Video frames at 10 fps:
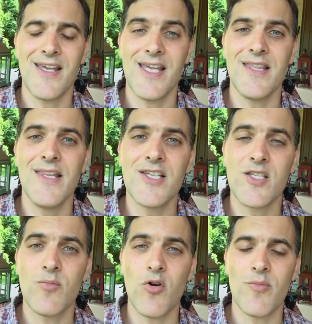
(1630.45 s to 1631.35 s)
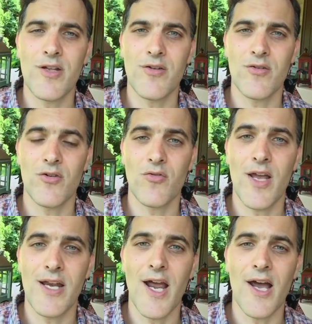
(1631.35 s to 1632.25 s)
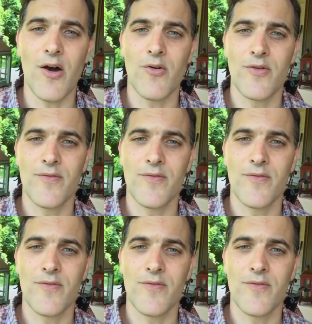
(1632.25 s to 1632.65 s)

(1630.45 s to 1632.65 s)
in this moment right now.